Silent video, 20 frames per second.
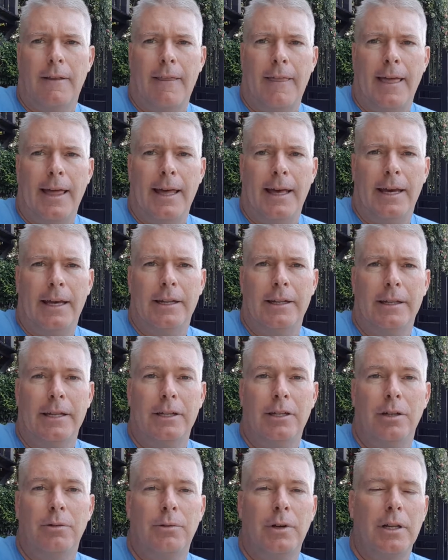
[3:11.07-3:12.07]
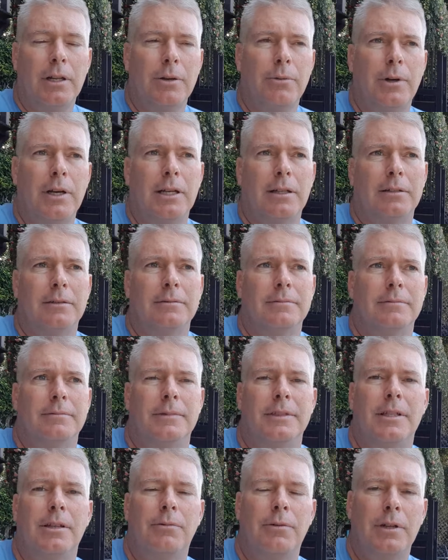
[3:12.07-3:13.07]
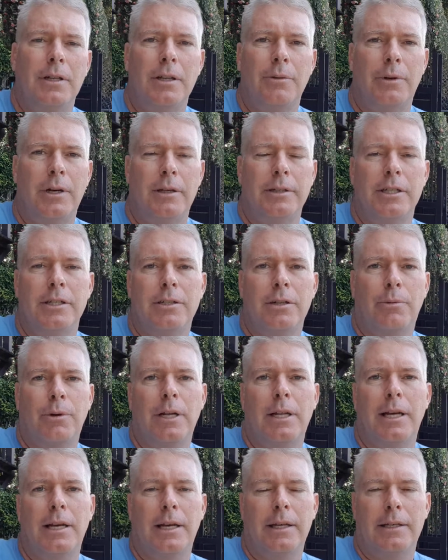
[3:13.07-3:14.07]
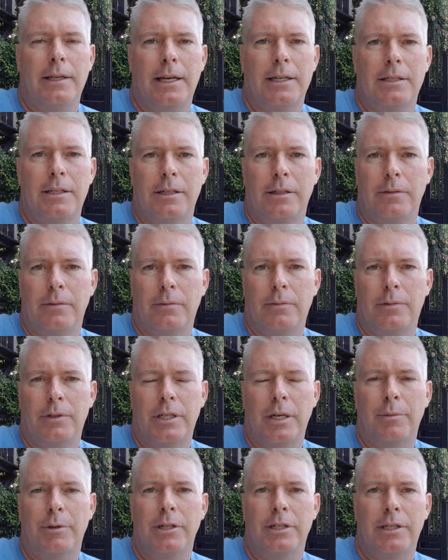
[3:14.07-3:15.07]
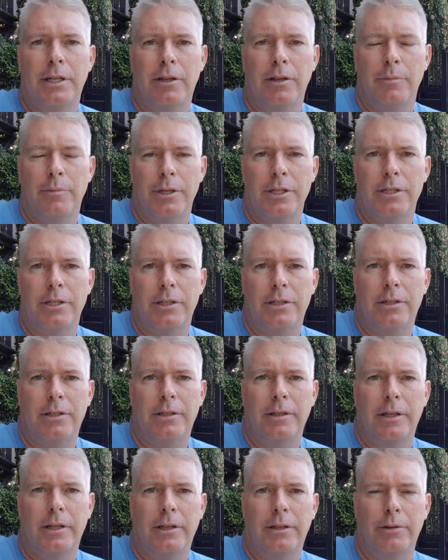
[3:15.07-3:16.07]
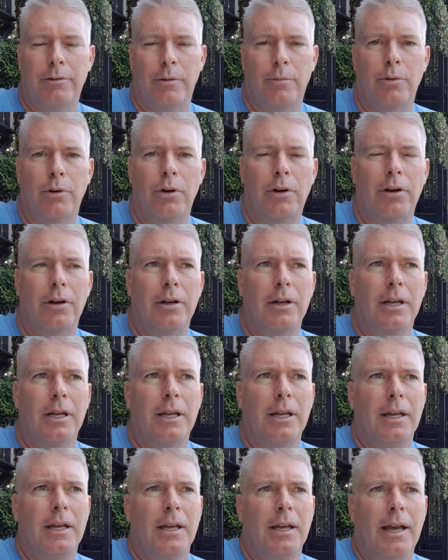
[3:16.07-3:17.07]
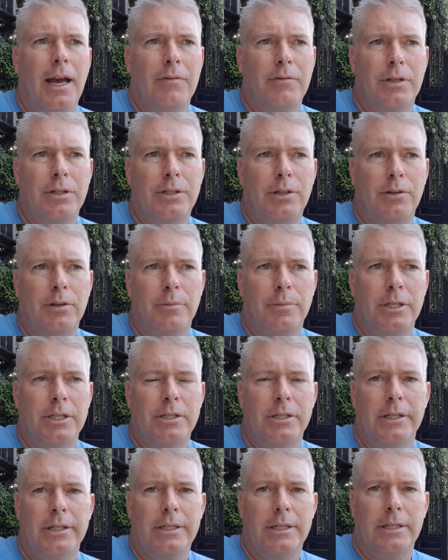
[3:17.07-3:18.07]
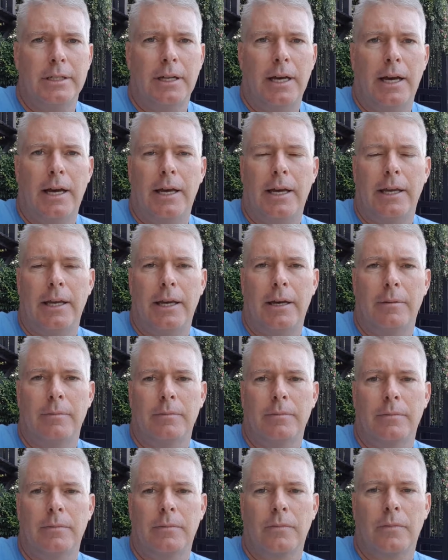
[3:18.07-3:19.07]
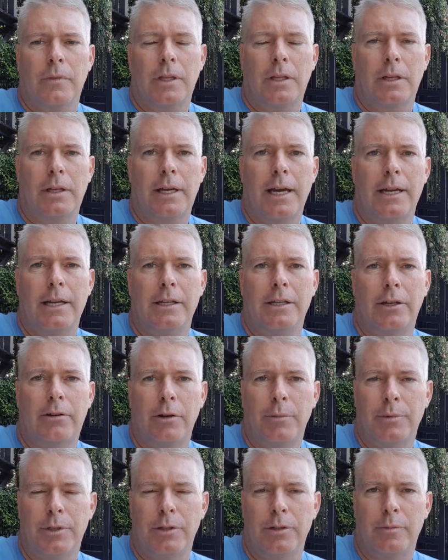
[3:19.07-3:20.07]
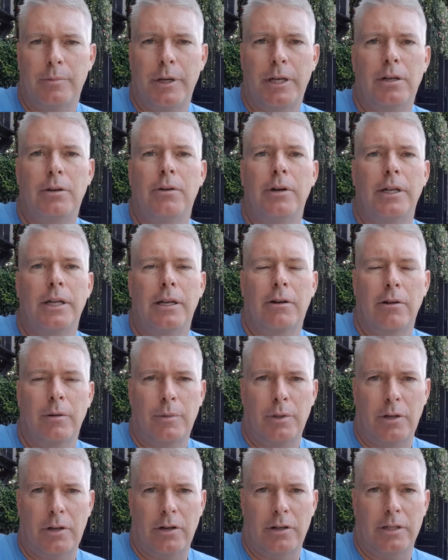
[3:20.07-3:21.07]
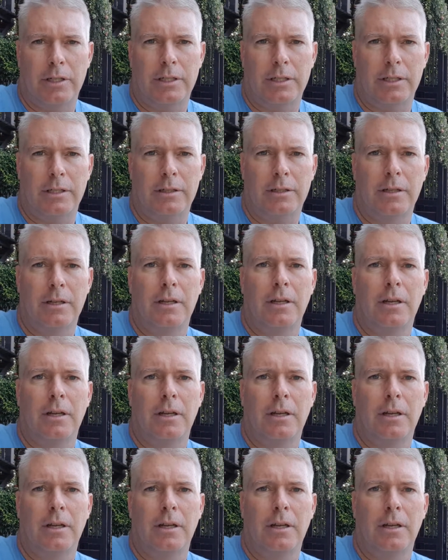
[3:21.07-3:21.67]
and it did really well. Did so well, I actually was able to sell the business through a broker. After I sold the business, I got into cryptos, Bitcoin and cryptocurrencies,